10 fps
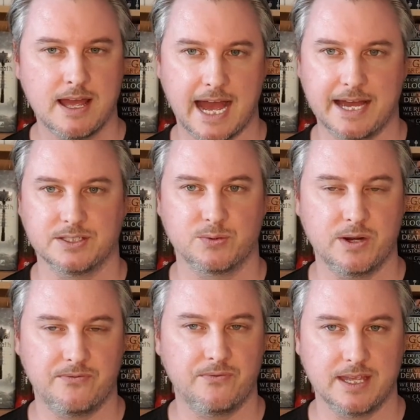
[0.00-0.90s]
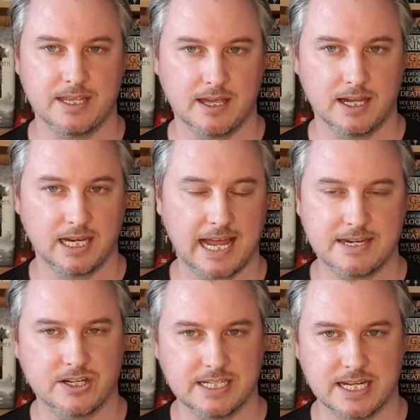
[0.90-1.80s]
and with the uh,
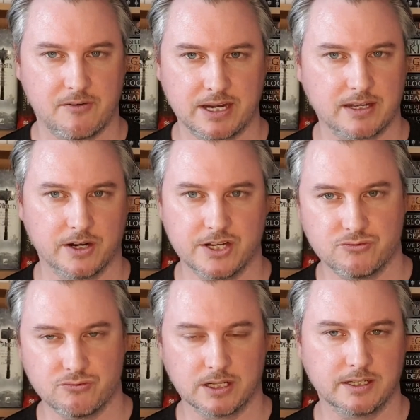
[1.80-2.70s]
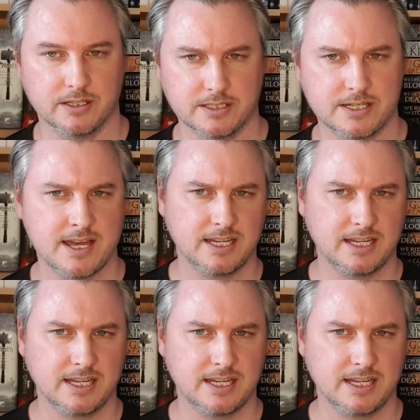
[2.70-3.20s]
legendary kind of drunkard,